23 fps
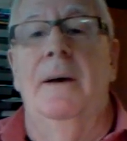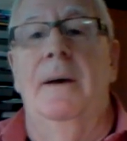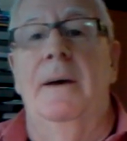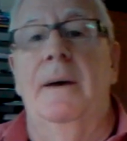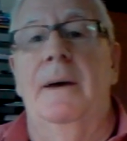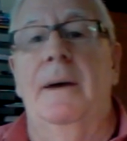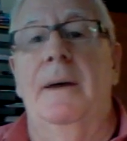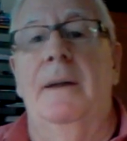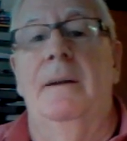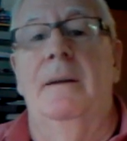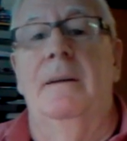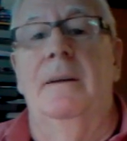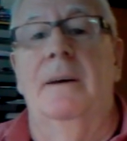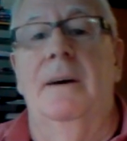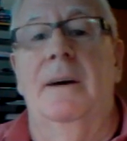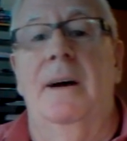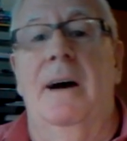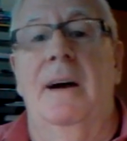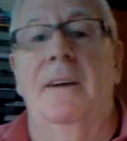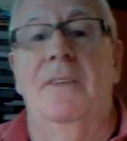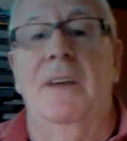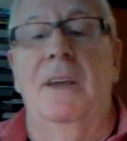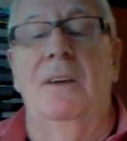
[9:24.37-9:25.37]
And
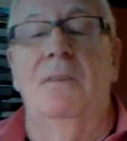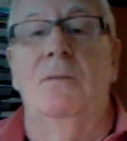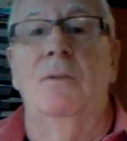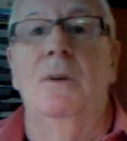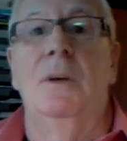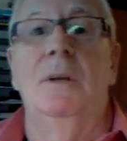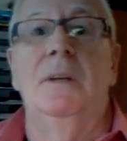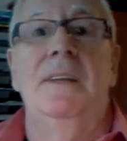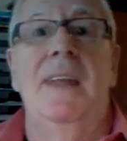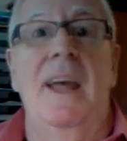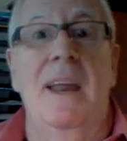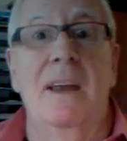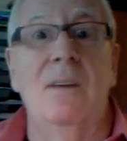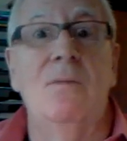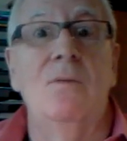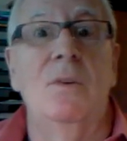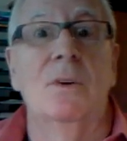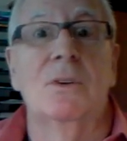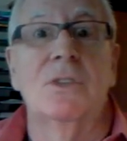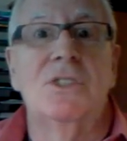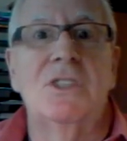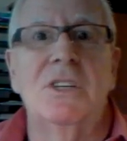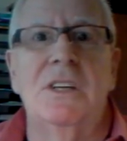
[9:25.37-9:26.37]
I think we then
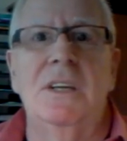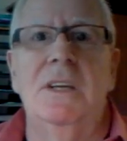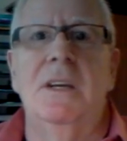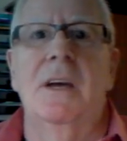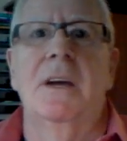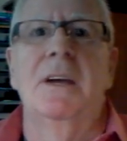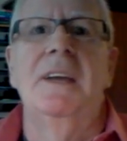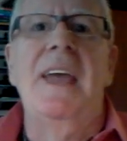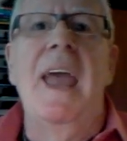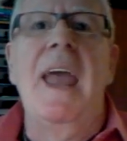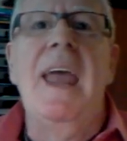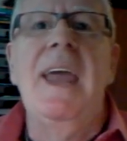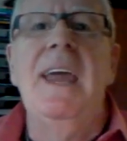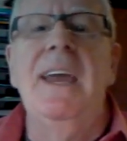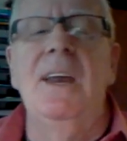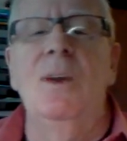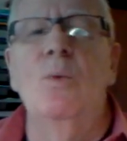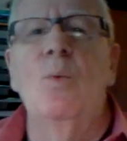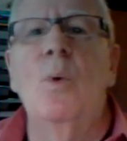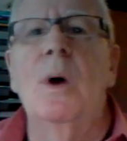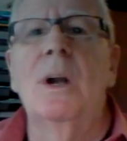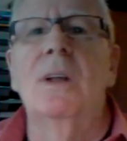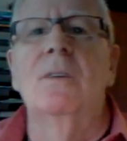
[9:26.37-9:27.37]
will see
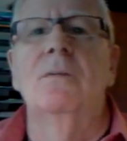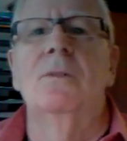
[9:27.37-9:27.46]
again one